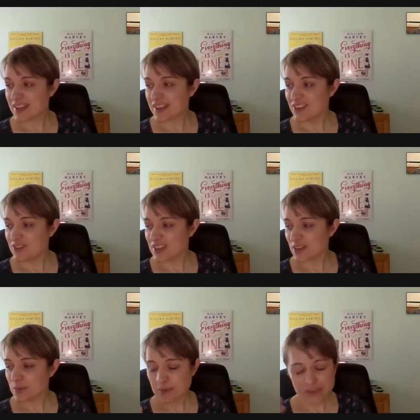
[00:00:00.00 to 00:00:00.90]
at uni and
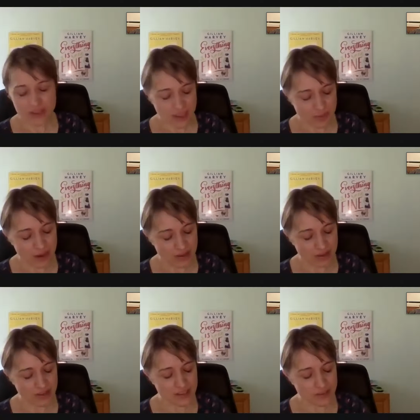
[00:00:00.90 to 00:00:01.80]
I'd be thinking about
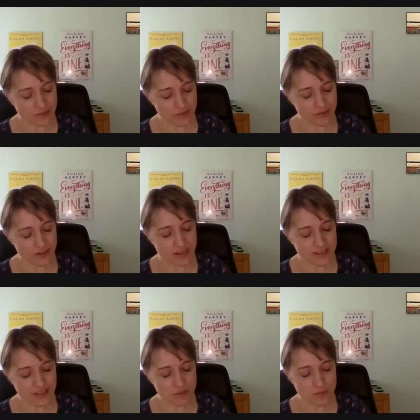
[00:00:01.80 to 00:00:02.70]
an idea for an
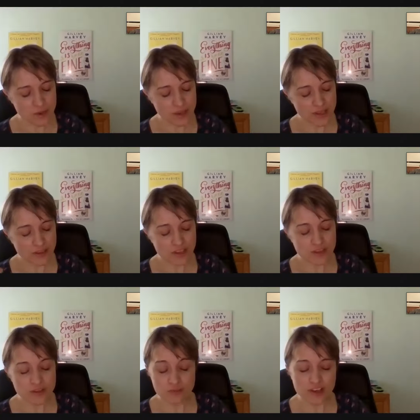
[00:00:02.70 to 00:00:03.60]
essay I was working on, I
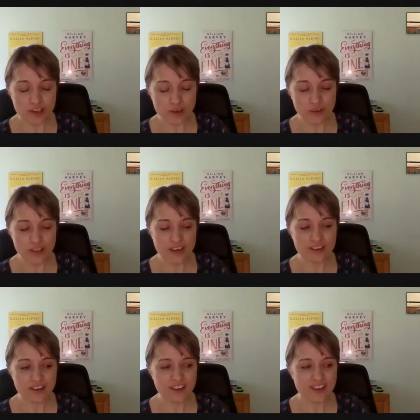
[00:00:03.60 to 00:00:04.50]
used to run a lot then,
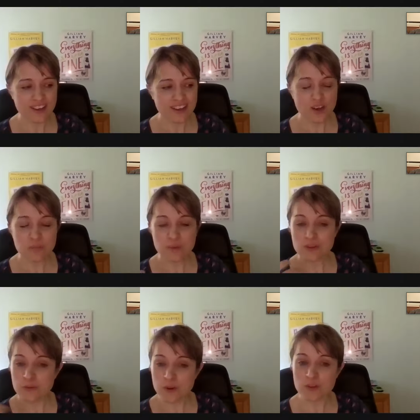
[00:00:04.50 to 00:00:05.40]
and I'd be at
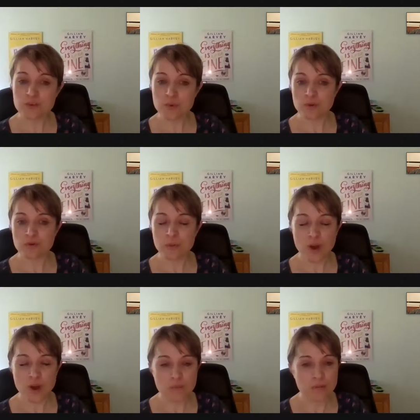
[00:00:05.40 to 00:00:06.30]
the furthest point from
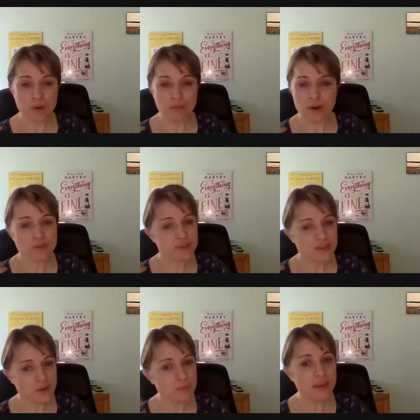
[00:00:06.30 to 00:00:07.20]
home, and my brain would
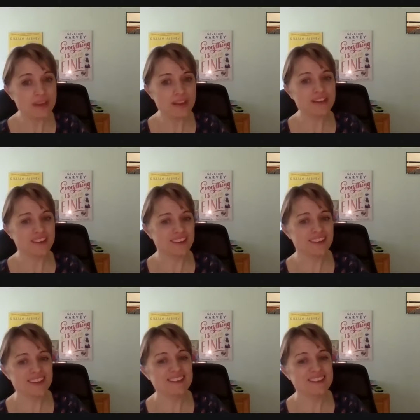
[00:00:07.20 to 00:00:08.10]
just go
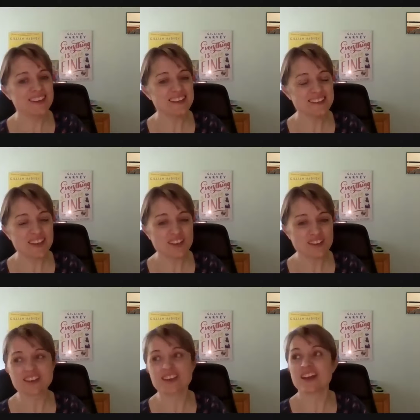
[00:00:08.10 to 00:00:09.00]
ping, here's the
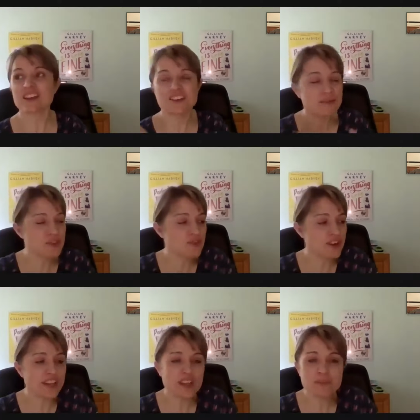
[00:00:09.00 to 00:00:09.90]
answer, and I'd have to
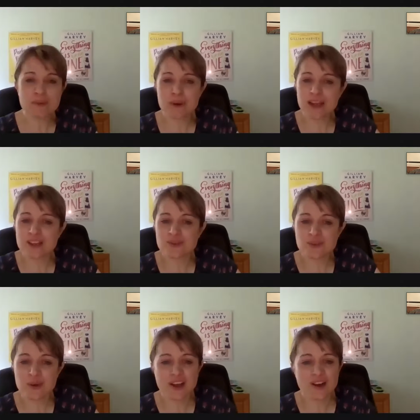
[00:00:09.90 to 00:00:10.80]
try and keep it in my head all
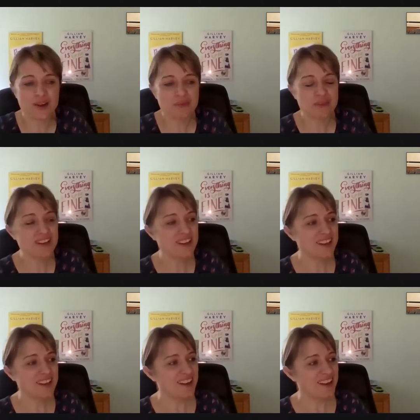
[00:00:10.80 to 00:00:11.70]
the way home.
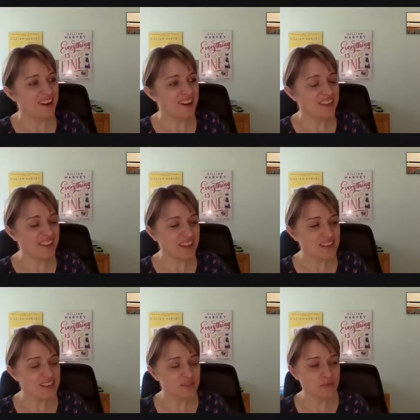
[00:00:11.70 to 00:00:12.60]
And I think
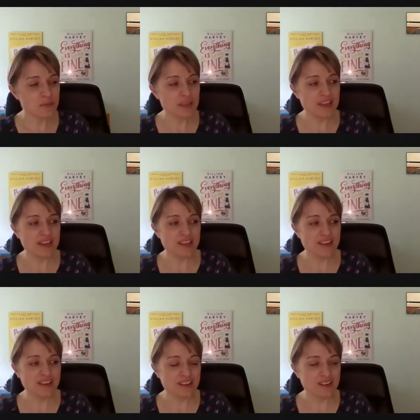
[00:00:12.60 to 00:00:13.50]
that's, for me,